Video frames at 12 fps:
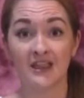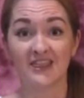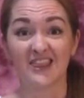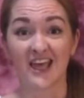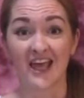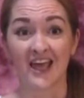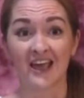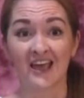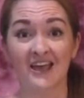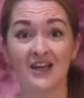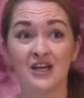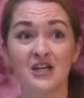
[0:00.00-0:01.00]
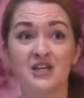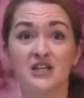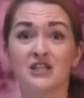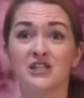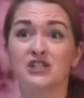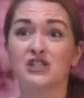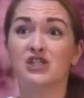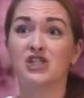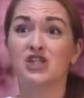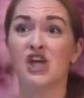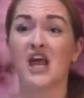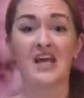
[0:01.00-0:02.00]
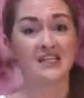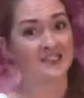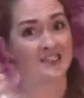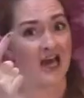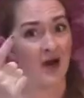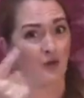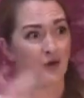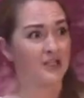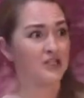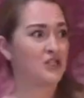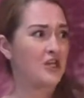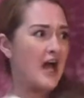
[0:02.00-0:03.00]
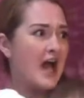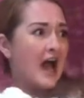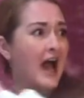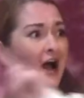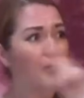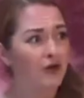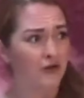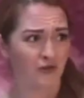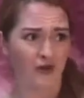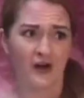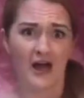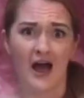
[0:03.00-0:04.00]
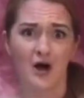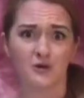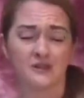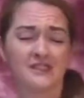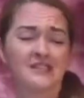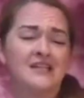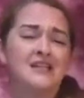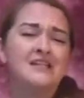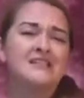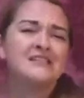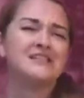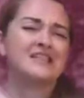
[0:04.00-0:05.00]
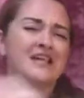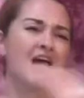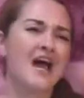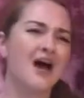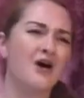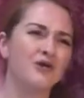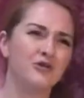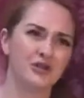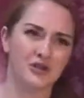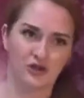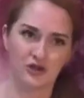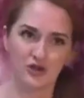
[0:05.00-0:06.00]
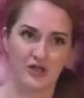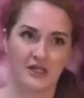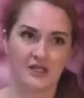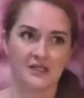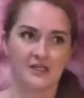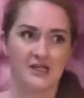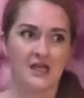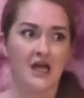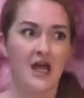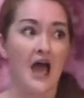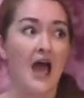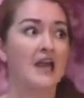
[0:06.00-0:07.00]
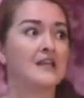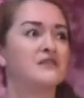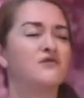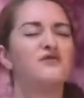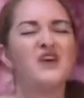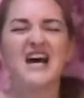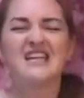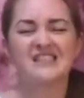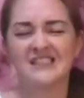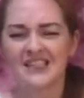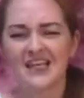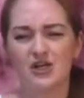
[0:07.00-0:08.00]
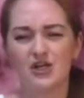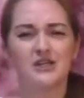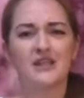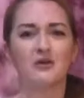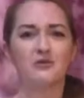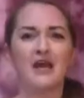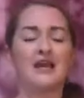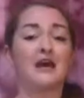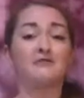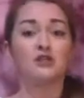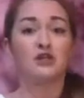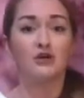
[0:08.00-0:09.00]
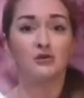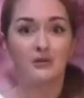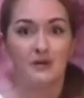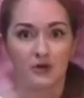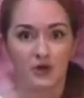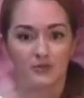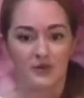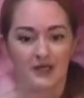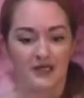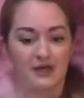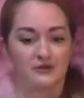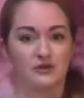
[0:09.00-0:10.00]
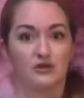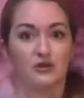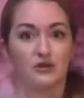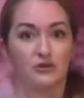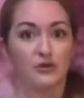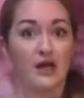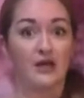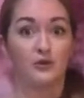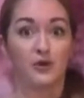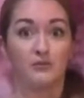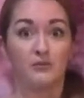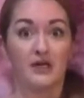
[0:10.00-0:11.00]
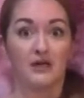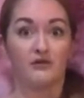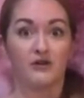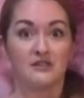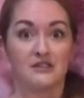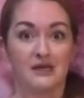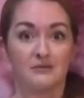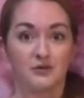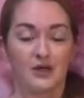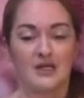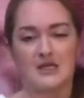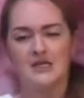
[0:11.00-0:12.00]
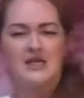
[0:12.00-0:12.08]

They chased that witch out of her house, down the street, and as fast as they could, they ran after her. Remember, you're big now, so you're gonna run with big footsteps. Ready?